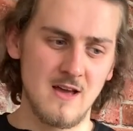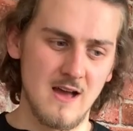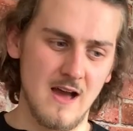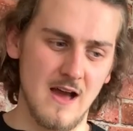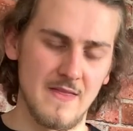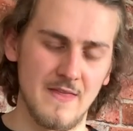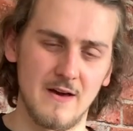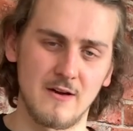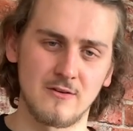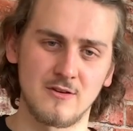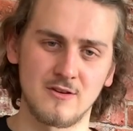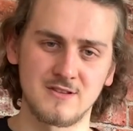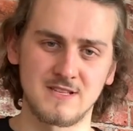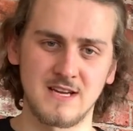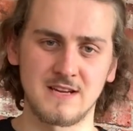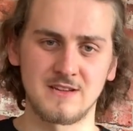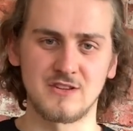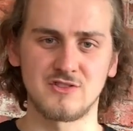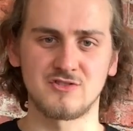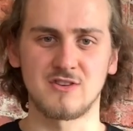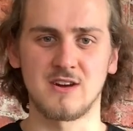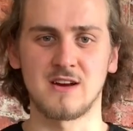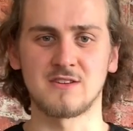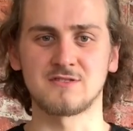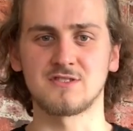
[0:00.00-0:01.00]
and that will go down your
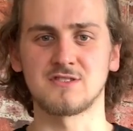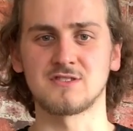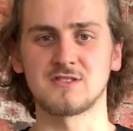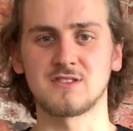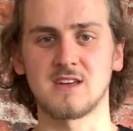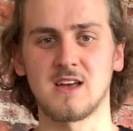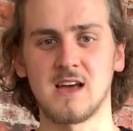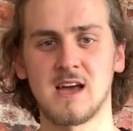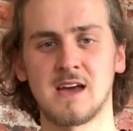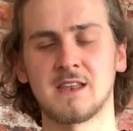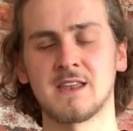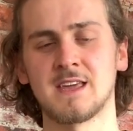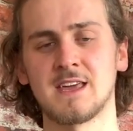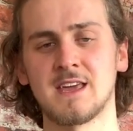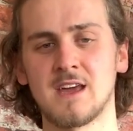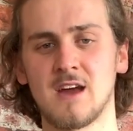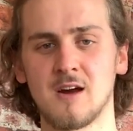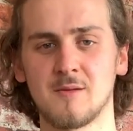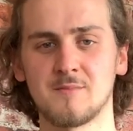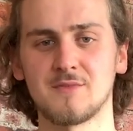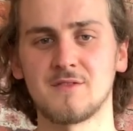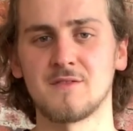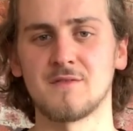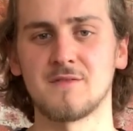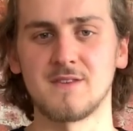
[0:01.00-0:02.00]
trousers and heat
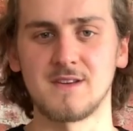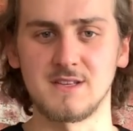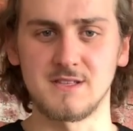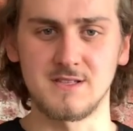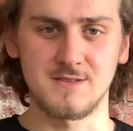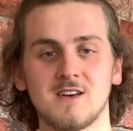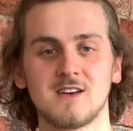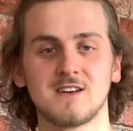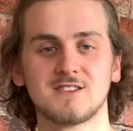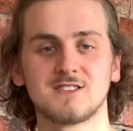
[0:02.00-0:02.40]
up your feet.